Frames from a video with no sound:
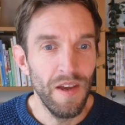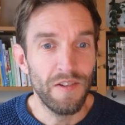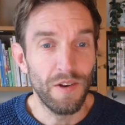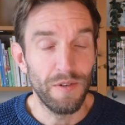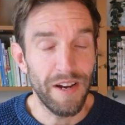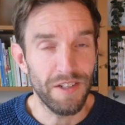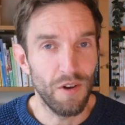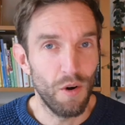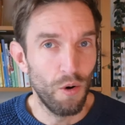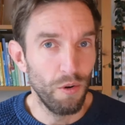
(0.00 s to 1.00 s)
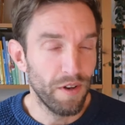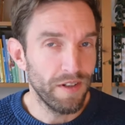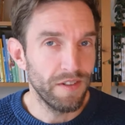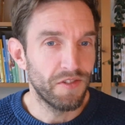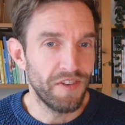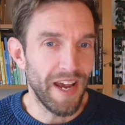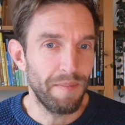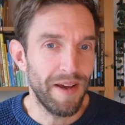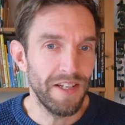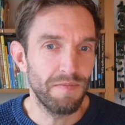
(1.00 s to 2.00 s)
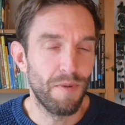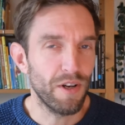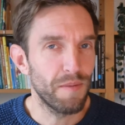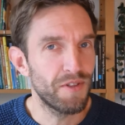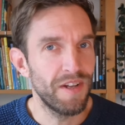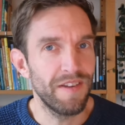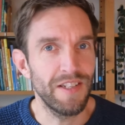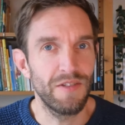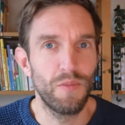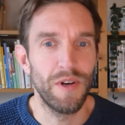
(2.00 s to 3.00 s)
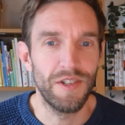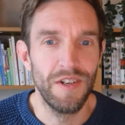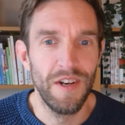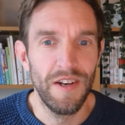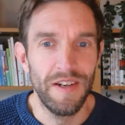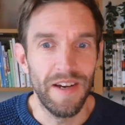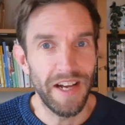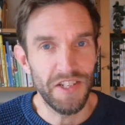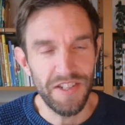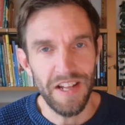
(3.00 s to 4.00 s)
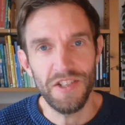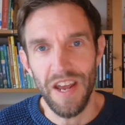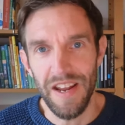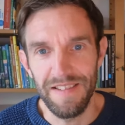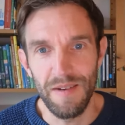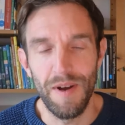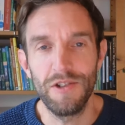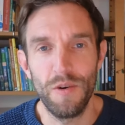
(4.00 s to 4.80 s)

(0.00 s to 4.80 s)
So there's an older tag-based markup syntax, which extends HTML.